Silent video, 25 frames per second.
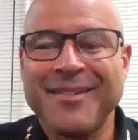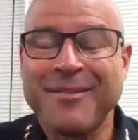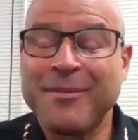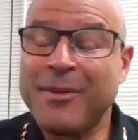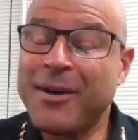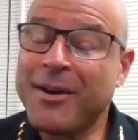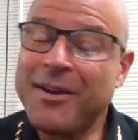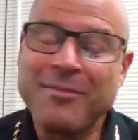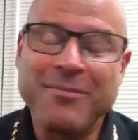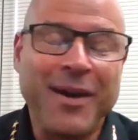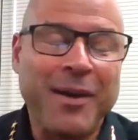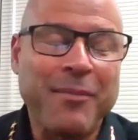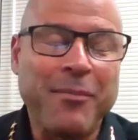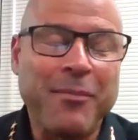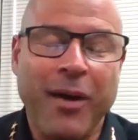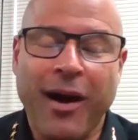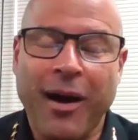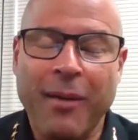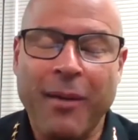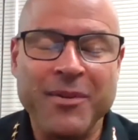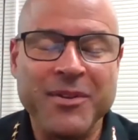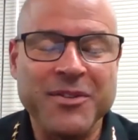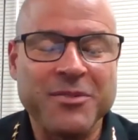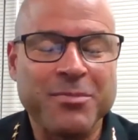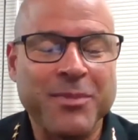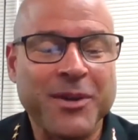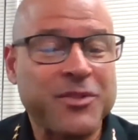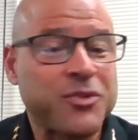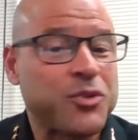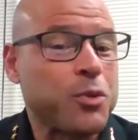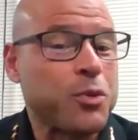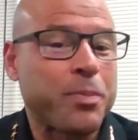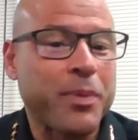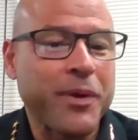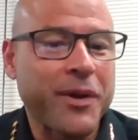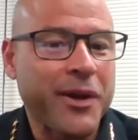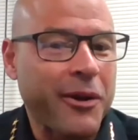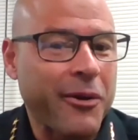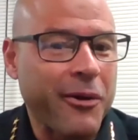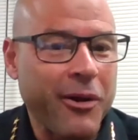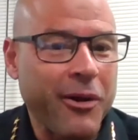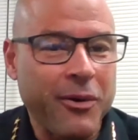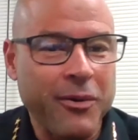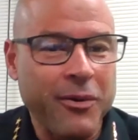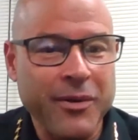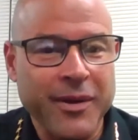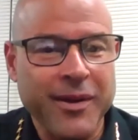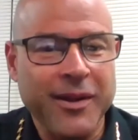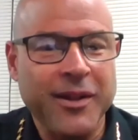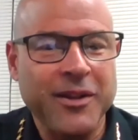mom is my
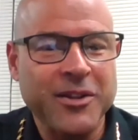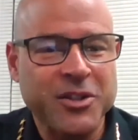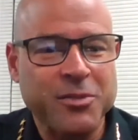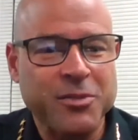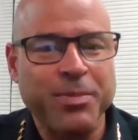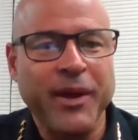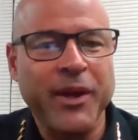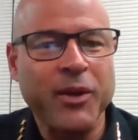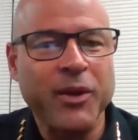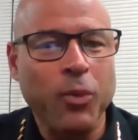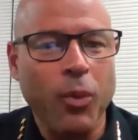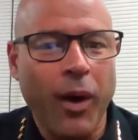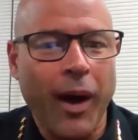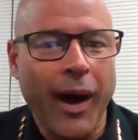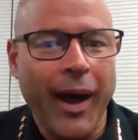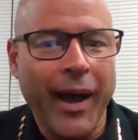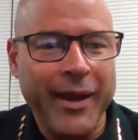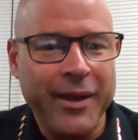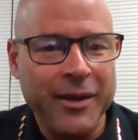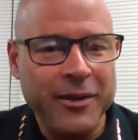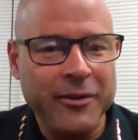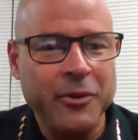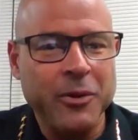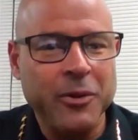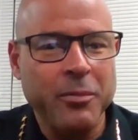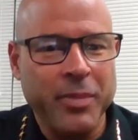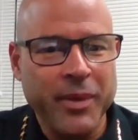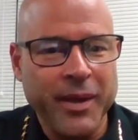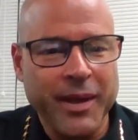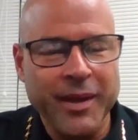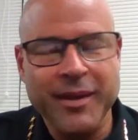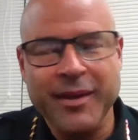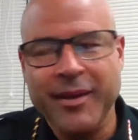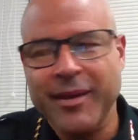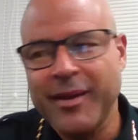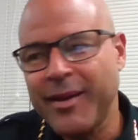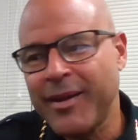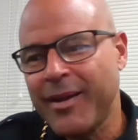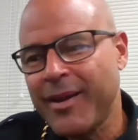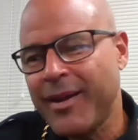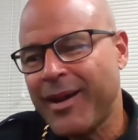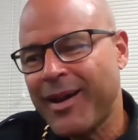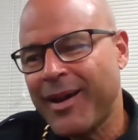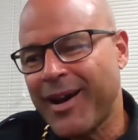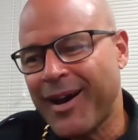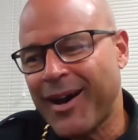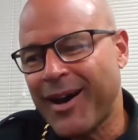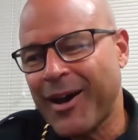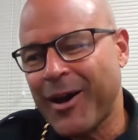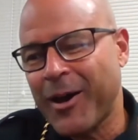superhero, and I'll explain why in a little bit.
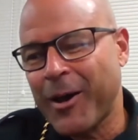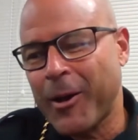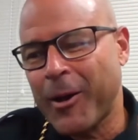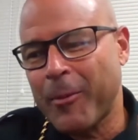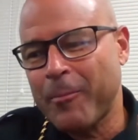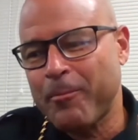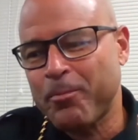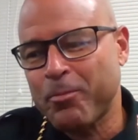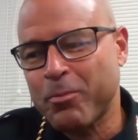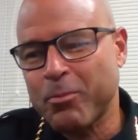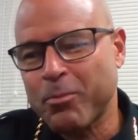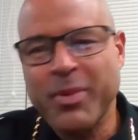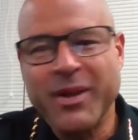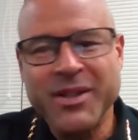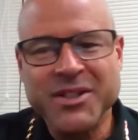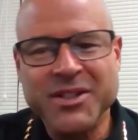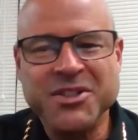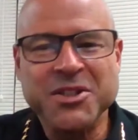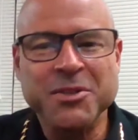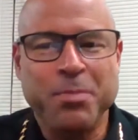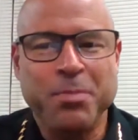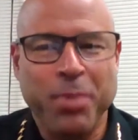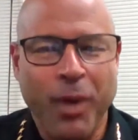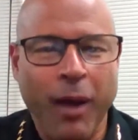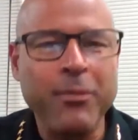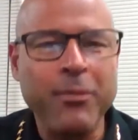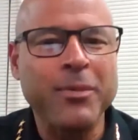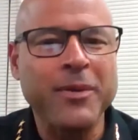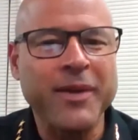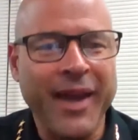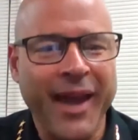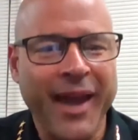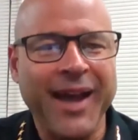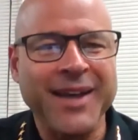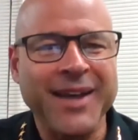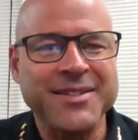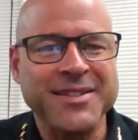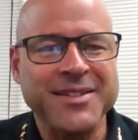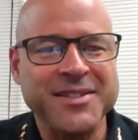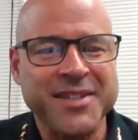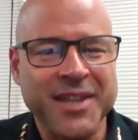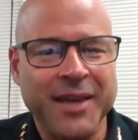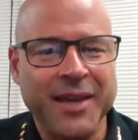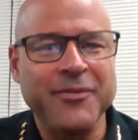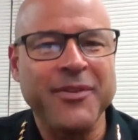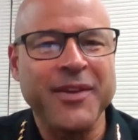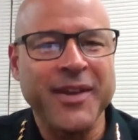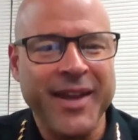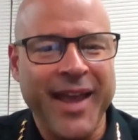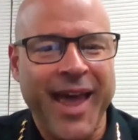But she probably has as
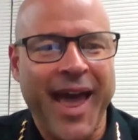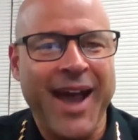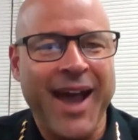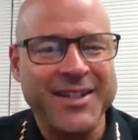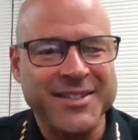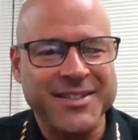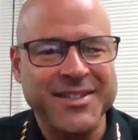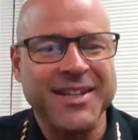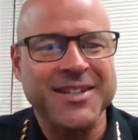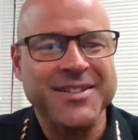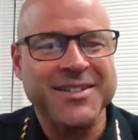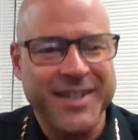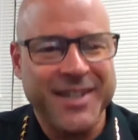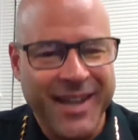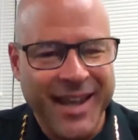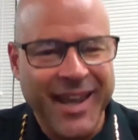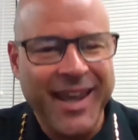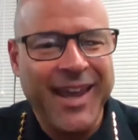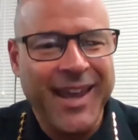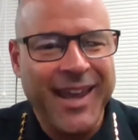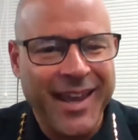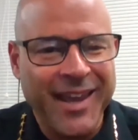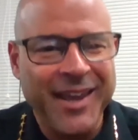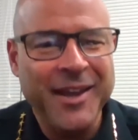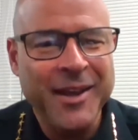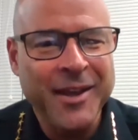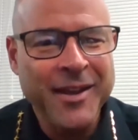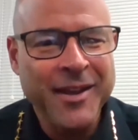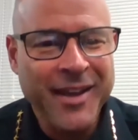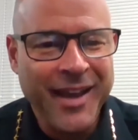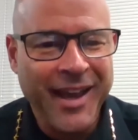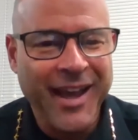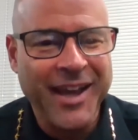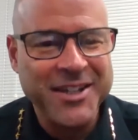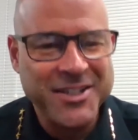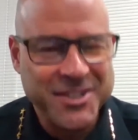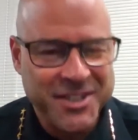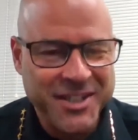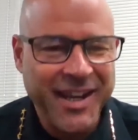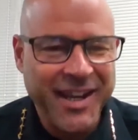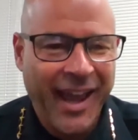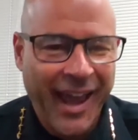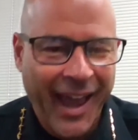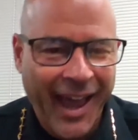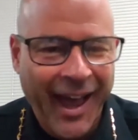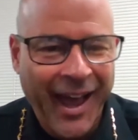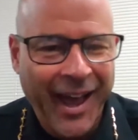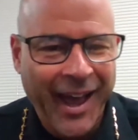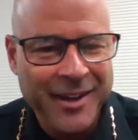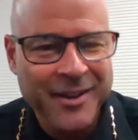heavy an accent today as she
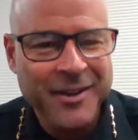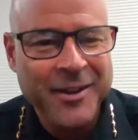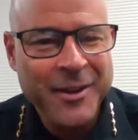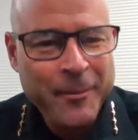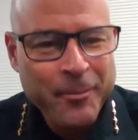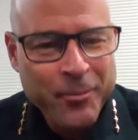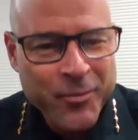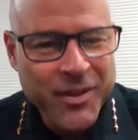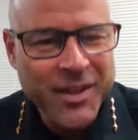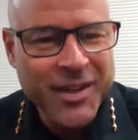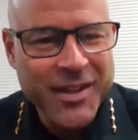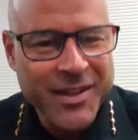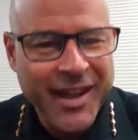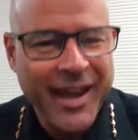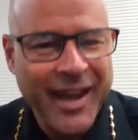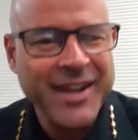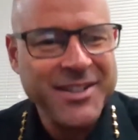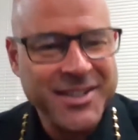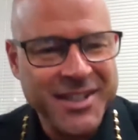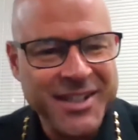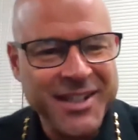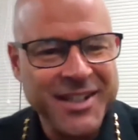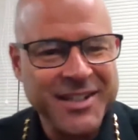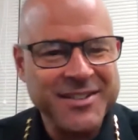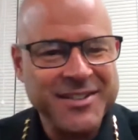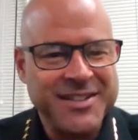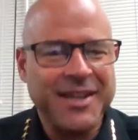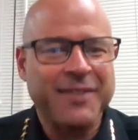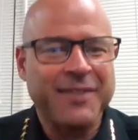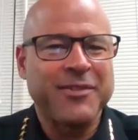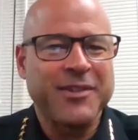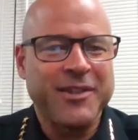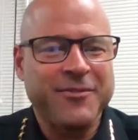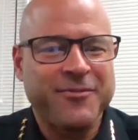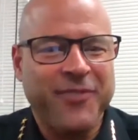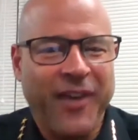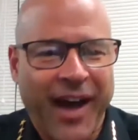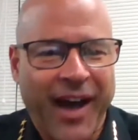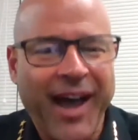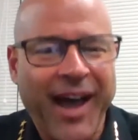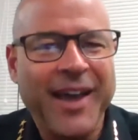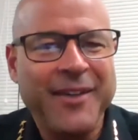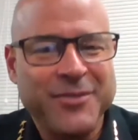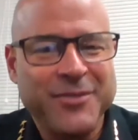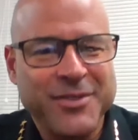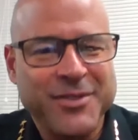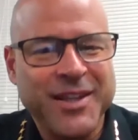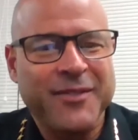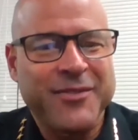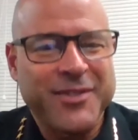had in
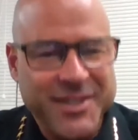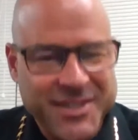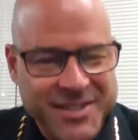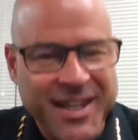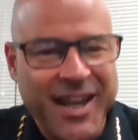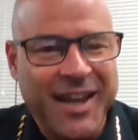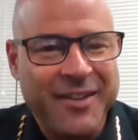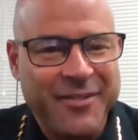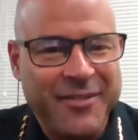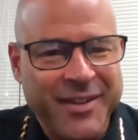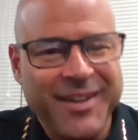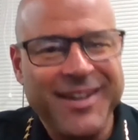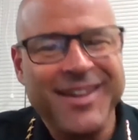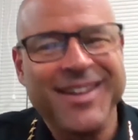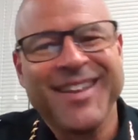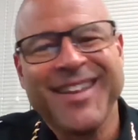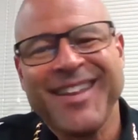1975, 77.